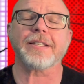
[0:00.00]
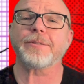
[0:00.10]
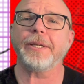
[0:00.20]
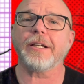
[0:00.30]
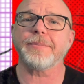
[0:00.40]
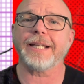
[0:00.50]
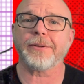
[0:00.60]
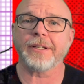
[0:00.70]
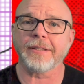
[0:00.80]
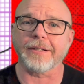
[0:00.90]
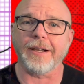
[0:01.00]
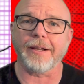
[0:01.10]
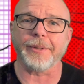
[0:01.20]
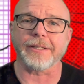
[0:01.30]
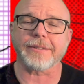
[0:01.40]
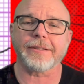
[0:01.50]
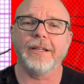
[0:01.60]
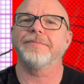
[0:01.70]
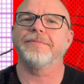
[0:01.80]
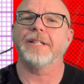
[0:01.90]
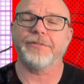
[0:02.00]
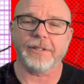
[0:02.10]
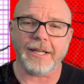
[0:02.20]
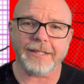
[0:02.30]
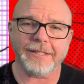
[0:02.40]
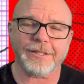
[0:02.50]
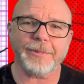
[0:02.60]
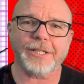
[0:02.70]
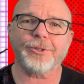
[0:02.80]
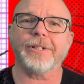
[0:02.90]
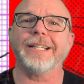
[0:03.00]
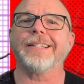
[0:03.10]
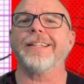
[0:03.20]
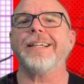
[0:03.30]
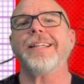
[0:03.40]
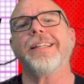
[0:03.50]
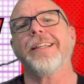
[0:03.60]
Speak up down in the comments. If you like this, make sure and hit like.